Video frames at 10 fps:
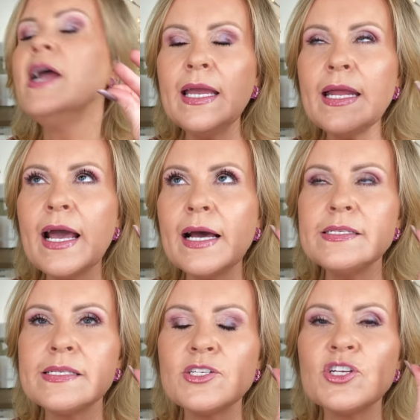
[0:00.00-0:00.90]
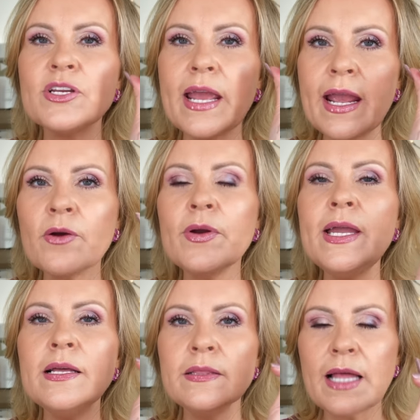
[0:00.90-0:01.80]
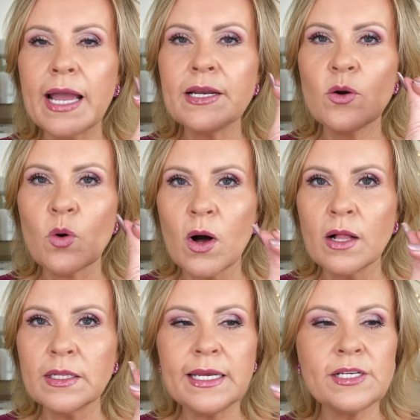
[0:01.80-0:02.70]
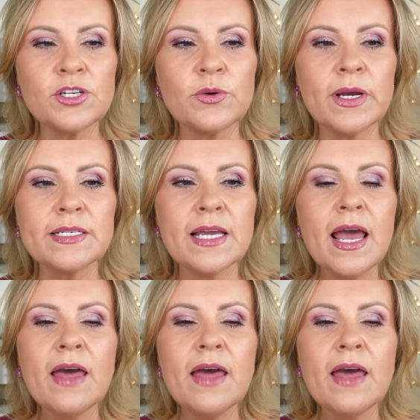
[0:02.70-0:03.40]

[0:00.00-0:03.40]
It has such an airy, light quality to it